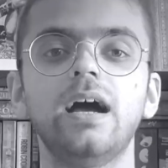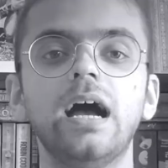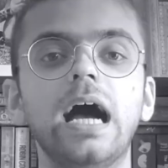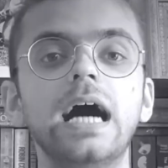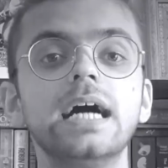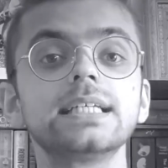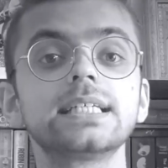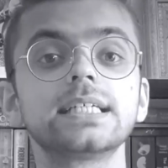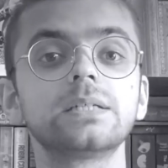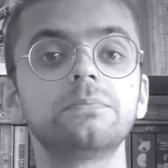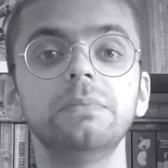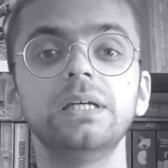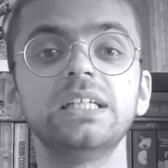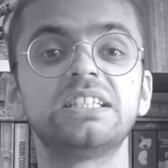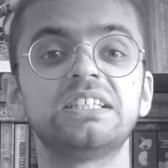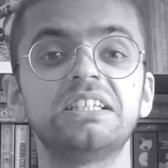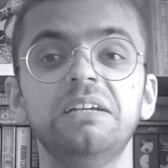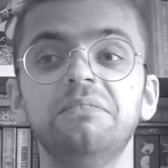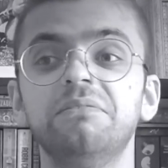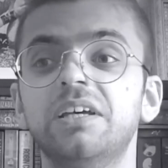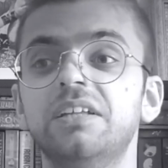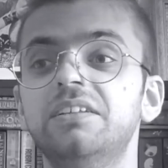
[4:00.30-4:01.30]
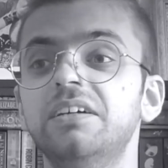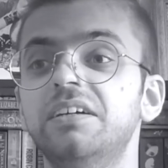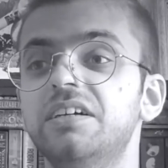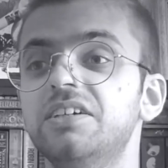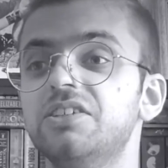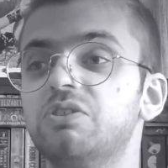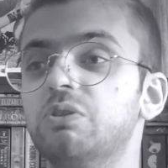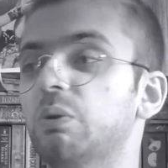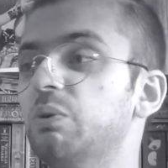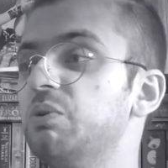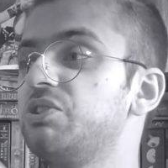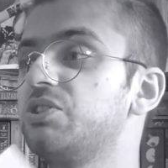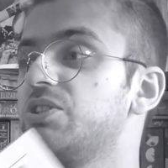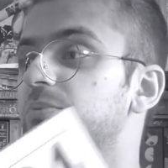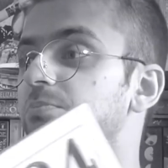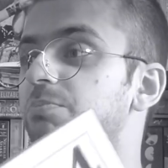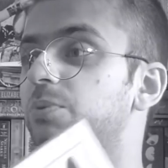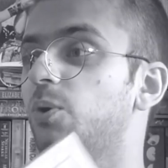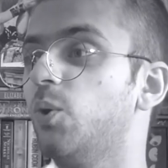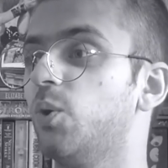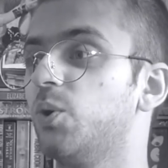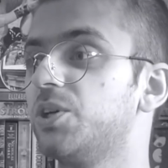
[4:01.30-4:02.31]
as it may seem that there is no
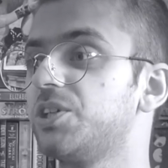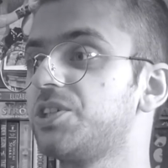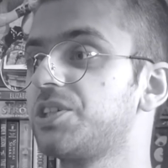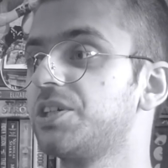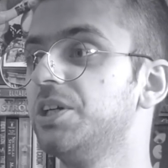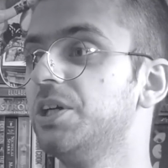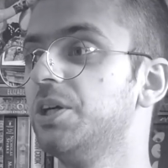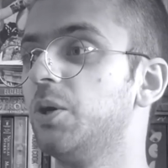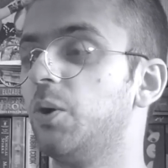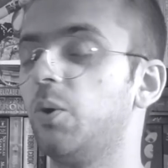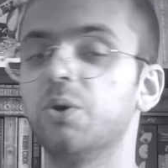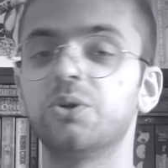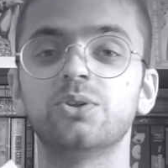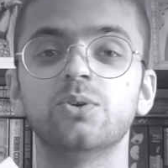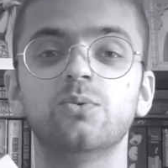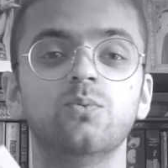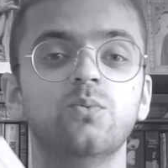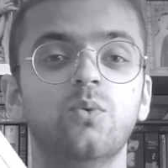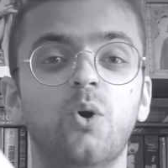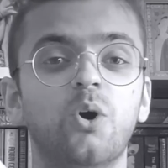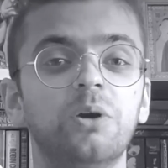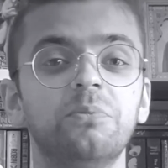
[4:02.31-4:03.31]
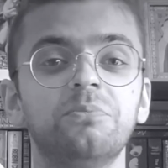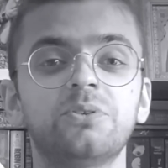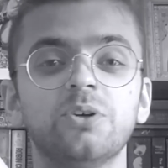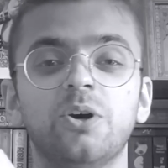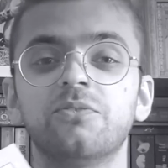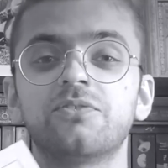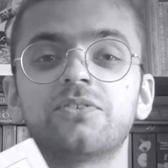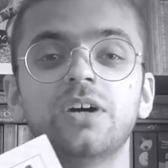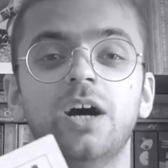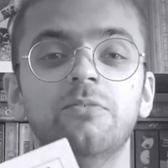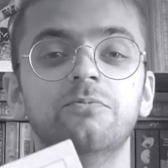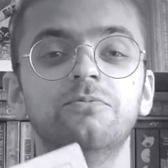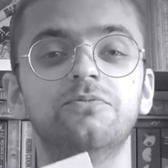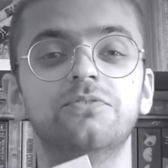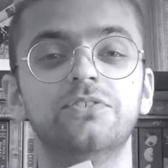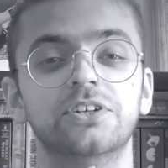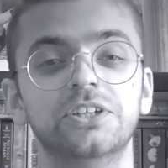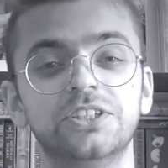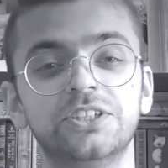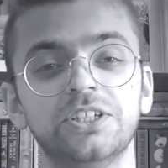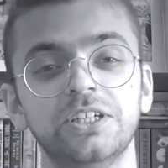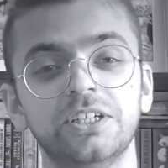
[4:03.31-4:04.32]
support or the warmth of
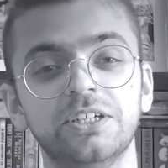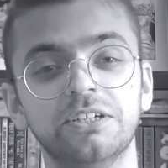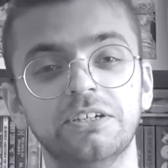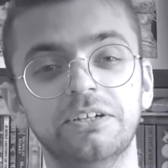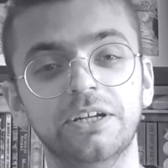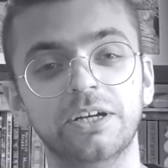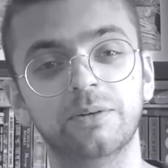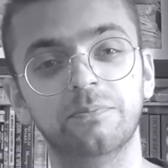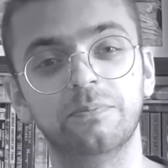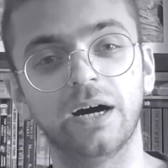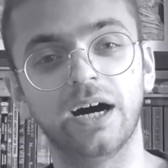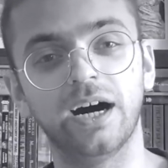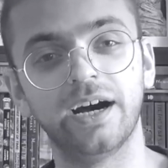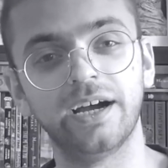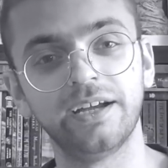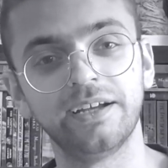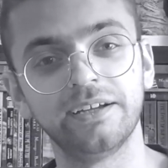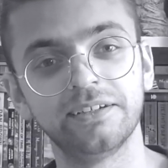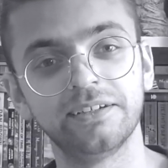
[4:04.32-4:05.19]
comfort nearby.